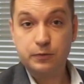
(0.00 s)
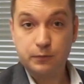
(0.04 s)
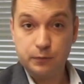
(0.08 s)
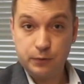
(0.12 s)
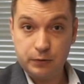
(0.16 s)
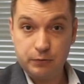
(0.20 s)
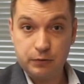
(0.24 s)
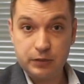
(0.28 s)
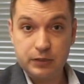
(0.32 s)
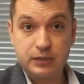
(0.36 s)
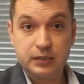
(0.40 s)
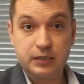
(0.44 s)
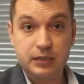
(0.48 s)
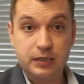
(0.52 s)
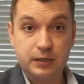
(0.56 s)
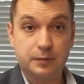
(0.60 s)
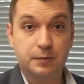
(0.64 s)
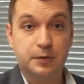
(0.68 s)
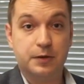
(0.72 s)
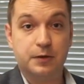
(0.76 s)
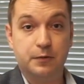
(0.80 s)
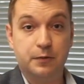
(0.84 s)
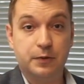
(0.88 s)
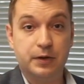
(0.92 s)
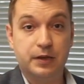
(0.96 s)
We will still
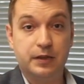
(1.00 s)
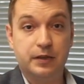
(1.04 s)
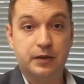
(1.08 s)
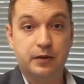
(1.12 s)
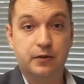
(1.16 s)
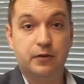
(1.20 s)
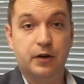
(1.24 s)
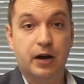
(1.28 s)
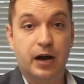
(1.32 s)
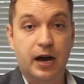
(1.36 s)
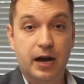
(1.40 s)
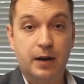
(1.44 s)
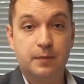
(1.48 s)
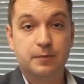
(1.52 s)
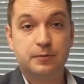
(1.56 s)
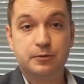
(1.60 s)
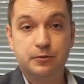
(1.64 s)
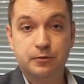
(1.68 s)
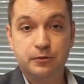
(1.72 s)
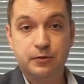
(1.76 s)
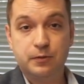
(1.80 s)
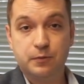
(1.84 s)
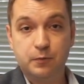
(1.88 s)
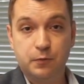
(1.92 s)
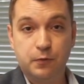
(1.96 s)
be with you up
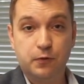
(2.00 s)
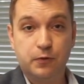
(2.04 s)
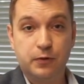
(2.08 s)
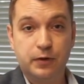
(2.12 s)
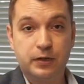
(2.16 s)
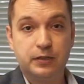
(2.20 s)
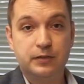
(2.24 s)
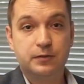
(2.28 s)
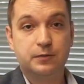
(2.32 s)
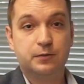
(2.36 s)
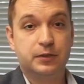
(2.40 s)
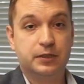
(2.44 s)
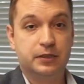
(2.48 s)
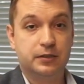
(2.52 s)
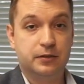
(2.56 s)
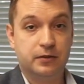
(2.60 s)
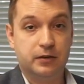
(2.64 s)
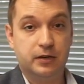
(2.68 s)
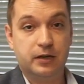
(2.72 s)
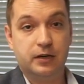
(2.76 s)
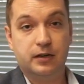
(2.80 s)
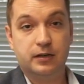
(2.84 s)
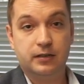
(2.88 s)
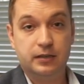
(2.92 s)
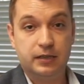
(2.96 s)
to the point when your
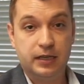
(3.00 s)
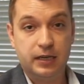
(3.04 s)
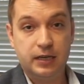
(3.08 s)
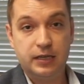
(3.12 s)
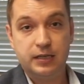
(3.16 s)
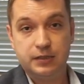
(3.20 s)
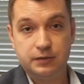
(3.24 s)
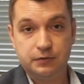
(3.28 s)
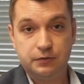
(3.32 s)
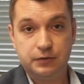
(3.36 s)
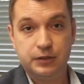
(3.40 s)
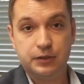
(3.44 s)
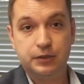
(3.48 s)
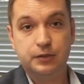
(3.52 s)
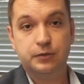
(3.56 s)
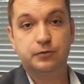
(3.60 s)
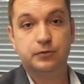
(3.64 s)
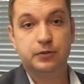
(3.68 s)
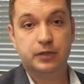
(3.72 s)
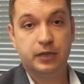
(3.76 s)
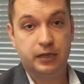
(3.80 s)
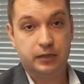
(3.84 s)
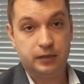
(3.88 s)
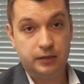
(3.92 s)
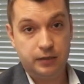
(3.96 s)
card is
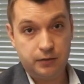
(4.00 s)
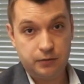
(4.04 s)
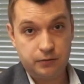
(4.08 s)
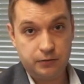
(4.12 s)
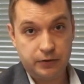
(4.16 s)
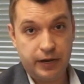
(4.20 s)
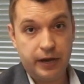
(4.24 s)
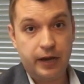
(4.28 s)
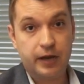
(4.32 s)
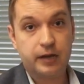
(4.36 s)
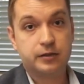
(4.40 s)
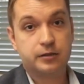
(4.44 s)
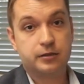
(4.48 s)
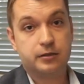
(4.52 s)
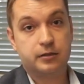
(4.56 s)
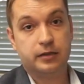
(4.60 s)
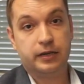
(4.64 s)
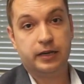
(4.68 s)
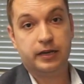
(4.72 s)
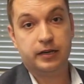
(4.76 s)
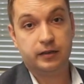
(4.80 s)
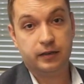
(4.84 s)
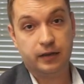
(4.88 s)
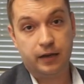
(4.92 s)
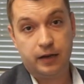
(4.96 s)
renewed and you're actually
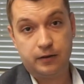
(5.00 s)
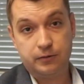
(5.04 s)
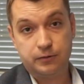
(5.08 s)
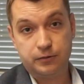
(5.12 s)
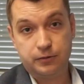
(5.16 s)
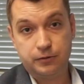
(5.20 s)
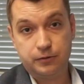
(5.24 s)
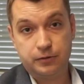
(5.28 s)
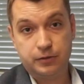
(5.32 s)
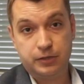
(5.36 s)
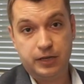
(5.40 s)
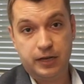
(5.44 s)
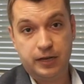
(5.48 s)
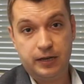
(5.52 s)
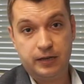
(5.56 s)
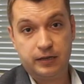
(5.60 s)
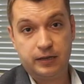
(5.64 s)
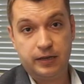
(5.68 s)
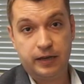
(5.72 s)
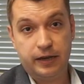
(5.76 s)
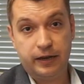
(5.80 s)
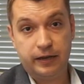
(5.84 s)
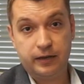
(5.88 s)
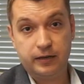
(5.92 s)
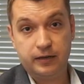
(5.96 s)
allowed to stay in
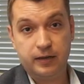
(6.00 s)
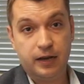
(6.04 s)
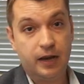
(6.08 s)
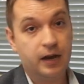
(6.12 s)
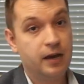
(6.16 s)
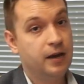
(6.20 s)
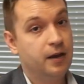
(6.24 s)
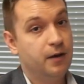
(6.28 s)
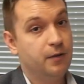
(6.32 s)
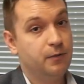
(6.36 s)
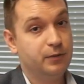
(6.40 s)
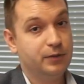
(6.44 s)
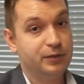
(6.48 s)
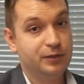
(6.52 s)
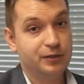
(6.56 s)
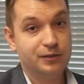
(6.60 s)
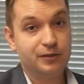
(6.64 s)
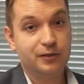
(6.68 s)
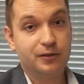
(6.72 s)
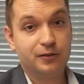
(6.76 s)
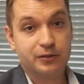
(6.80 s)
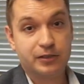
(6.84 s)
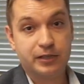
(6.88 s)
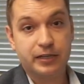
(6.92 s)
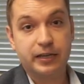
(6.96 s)
Canada. We do
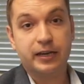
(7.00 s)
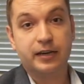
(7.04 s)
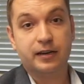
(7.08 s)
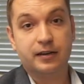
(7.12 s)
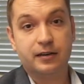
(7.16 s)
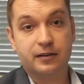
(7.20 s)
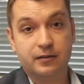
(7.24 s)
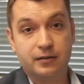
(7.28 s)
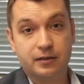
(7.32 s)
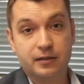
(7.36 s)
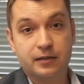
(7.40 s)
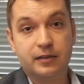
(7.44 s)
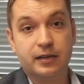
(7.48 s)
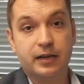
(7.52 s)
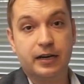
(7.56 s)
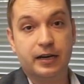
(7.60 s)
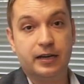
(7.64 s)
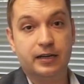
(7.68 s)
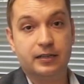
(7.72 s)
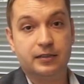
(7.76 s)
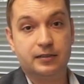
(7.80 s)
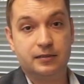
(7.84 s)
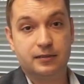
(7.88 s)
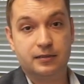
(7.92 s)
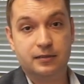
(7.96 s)
not let our
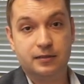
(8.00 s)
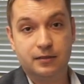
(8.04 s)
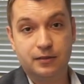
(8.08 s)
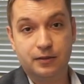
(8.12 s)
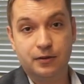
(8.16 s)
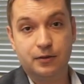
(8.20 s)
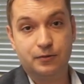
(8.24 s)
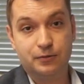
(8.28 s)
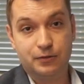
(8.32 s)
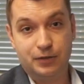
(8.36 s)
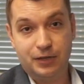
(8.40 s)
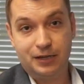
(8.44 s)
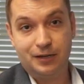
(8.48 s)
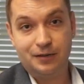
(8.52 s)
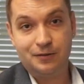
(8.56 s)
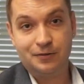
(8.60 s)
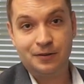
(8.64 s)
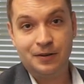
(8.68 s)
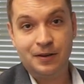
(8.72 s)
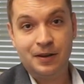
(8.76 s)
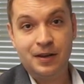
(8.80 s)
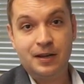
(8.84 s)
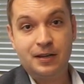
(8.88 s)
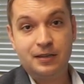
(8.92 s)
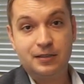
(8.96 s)
clients go down.
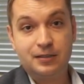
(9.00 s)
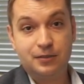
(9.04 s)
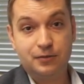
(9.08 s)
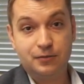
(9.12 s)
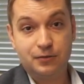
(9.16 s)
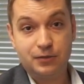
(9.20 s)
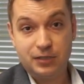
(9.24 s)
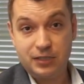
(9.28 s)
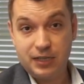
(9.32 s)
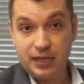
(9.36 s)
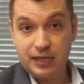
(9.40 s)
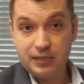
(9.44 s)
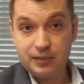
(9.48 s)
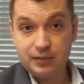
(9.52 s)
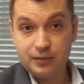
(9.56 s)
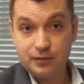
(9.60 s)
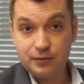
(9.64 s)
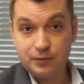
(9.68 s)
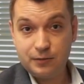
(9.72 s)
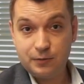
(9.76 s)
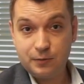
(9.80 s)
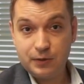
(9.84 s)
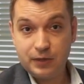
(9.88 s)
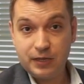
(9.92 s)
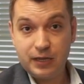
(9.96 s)
So stay
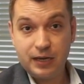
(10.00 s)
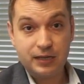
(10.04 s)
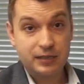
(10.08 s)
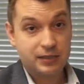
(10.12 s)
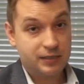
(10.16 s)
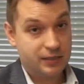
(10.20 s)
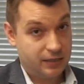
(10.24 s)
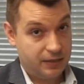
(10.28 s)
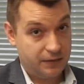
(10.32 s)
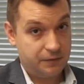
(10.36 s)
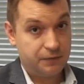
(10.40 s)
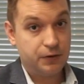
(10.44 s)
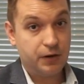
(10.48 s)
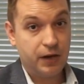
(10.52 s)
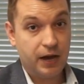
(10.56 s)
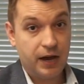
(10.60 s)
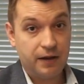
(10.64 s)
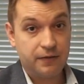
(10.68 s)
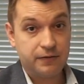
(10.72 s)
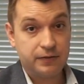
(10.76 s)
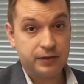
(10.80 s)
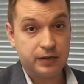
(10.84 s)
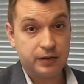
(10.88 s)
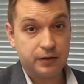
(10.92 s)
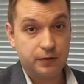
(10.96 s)
tuned with us, and if you
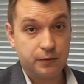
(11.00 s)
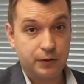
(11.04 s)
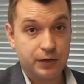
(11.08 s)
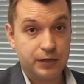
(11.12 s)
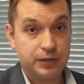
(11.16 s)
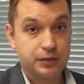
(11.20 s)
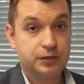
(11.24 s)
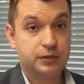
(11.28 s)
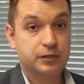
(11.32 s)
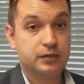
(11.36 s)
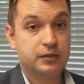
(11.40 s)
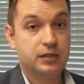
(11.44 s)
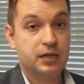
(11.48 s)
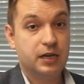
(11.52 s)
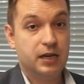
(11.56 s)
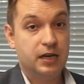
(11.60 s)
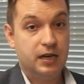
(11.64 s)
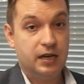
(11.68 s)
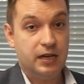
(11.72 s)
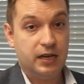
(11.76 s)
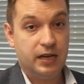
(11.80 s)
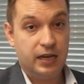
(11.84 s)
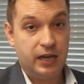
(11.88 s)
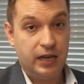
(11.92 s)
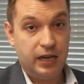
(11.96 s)
have any questions,
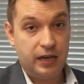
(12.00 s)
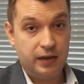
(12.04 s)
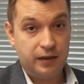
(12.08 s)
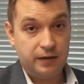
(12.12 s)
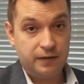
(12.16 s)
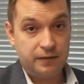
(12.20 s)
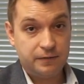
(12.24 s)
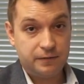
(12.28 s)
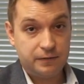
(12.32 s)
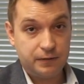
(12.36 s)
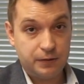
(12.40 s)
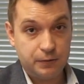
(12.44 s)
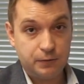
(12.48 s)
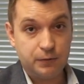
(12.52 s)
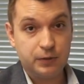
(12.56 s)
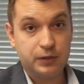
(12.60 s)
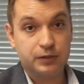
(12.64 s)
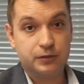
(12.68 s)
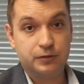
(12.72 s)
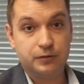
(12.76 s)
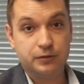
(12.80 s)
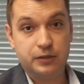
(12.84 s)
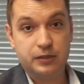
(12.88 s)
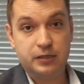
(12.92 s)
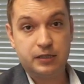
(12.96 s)
if you
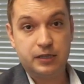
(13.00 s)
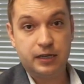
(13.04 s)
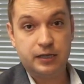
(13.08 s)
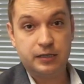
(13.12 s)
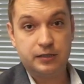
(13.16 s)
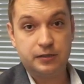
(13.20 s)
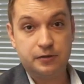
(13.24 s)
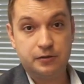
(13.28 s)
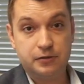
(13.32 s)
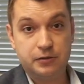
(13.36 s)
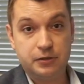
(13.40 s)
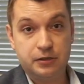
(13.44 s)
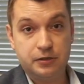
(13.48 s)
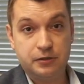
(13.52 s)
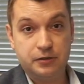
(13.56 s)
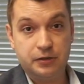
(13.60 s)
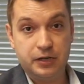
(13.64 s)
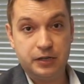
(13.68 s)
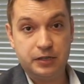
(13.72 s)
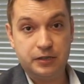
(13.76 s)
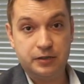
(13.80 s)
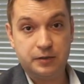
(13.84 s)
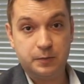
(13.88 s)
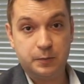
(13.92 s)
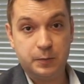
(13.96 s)
want to discuss your
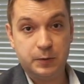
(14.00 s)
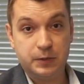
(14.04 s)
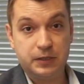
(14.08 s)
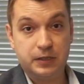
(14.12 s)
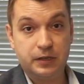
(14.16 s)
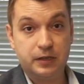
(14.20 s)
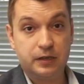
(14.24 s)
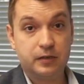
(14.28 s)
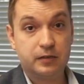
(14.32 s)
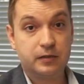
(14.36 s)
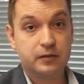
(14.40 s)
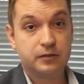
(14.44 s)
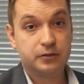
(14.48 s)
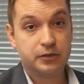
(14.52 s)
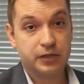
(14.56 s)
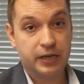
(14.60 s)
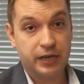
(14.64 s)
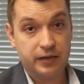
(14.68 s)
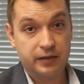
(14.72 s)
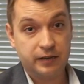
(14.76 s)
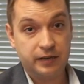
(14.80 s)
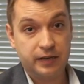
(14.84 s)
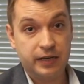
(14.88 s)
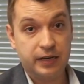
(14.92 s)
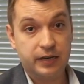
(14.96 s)
situation particulars,
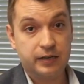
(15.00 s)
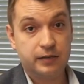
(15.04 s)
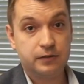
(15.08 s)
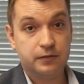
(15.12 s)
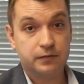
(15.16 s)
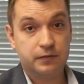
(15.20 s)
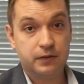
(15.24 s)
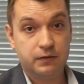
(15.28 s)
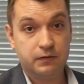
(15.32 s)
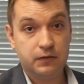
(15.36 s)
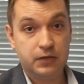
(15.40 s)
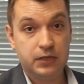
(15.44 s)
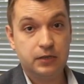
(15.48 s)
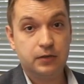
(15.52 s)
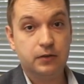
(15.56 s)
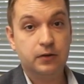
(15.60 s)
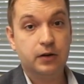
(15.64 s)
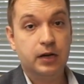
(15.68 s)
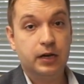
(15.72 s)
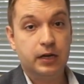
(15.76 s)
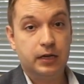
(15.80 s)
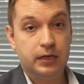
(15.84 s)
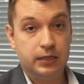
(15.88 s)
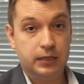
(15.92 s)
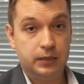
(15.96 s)
at the end of the video
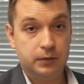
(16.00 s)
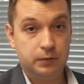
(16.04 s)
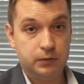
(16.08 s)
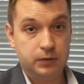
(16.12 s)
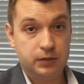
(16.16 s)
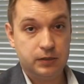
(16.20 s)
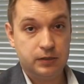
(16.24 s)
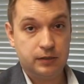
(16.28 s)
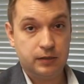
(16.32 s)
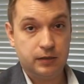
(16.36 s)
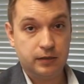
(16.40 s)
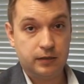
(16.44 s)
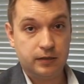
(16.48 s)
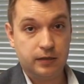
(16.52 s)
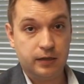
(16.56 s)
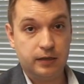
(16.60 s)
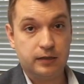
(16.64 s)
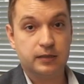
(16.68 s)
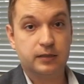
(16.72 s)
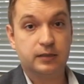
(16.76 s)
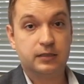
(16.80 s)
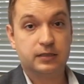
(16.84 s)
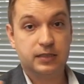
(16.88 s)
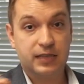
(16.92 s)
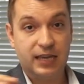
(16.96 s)
you would see our
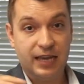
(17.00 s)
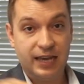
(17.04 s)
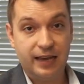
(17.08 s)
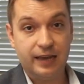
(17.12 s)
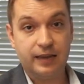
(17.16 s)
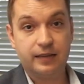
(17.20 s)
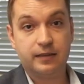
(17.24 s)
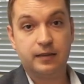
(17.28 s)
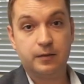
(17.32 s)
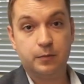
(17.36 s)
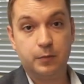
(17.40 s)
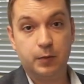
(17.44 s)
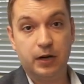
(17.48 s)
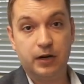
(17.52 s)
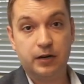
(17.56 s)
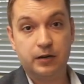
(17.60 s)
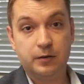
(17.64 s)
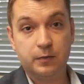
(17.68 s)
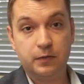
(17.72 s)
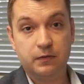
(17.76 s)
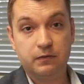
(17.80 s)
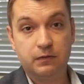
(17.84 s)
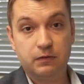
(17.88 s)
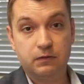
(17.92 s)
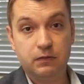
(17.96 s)
contacts. At the
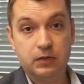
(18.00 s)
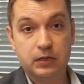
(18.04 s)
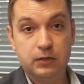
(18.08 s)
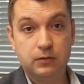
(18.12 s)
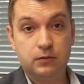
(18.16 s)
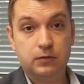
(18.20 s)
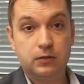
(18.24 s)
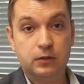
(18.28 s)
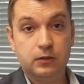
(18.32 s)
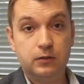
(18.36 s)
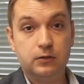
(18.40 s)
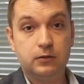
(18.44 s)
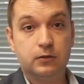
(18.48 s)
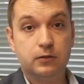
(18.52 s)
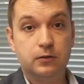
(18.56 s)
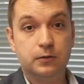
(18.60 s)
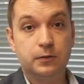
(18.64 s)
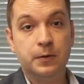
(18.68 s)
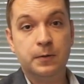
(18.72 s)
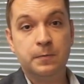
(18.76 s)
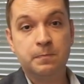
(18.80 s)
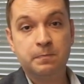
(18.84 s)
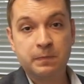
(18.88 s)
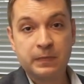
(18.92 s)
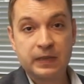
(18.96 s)
bottom of the video on
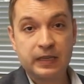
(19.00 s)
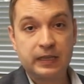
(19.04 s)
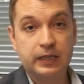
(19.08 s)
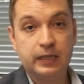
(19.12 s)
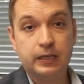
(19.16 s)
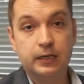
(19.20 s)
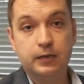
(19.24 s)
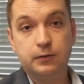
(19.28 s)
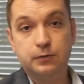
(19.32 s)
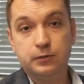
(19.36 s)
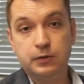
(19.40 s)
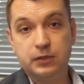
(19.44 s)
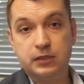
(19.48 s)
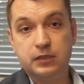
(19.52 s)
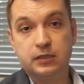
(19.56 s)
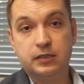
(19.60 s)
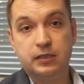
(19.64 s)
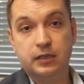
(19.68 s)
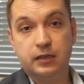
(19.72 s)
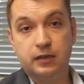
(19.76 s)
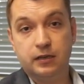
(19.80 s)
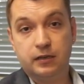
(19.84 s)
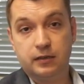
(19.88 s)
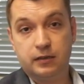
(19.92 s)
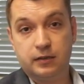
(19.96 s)
YouTube you would
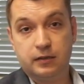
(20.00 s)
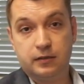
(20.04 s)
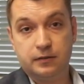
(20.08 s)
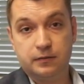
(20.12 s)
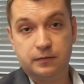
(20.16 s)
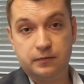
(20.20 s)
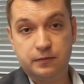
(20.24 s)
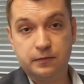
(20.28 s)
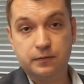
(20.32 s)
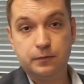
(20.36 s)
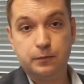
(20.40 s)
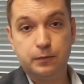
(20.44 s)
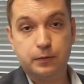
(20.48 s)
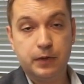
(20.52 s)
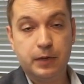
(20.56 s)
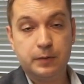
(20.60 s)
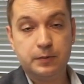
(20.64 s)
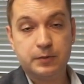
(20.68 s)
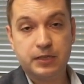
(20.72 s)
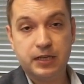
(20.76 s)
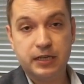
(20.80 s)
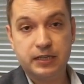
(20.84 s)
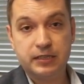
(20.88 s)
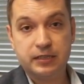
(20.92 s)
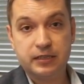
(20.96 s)
see our
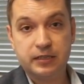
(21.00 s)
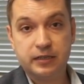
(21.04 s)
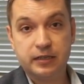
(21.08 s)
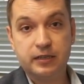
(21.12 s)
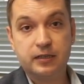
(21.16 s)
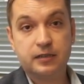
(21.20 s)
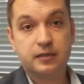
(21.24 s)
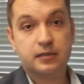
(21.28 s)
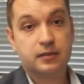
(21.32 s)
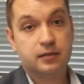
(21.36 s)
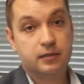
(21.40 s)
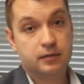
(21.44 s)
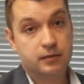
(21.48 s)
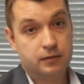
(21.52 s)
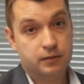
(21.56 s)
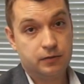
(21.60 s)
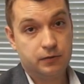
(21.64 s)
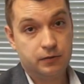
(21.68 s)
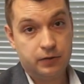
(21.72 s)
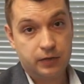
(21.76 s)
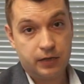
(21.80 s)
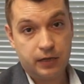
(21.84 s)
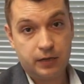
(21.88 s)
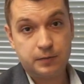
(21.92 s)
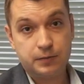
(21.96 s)
website's links,
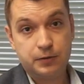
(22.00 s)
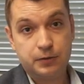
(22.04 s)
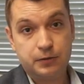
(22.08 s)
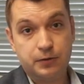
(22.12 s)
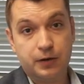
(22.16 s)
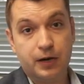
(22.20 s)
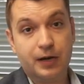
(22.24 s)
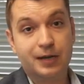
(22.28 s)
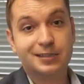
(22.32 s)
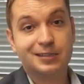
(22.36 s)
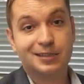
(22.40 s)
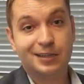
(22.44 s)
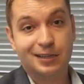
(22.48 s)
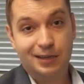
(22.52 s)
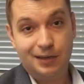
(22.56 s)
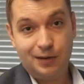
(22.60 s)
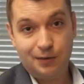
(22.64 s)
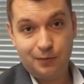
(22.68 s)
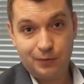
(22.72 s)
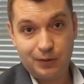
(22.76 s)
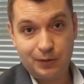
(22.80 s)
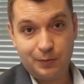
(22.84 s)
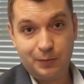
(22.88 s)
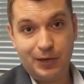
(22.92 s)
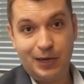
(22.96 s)
so come to us,
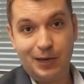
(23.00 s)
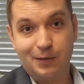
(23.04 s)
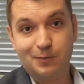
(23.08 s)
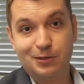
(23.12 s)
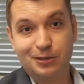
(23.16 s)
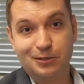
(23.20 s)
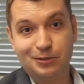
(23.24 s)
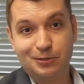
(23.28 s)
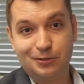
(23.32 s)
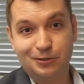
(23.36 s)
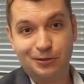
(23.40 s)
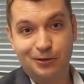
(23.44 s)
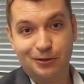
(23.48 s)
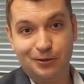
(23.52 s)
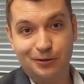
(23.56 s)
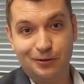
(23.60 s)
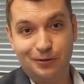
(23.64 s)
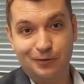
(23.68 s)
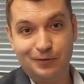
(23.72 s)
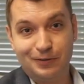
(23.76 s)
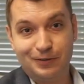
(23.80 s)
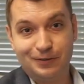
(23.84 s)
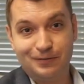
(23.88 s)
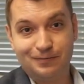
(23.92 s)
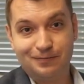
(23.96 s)
we'll be able to talk it
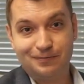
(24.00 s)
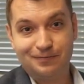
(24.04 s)
over.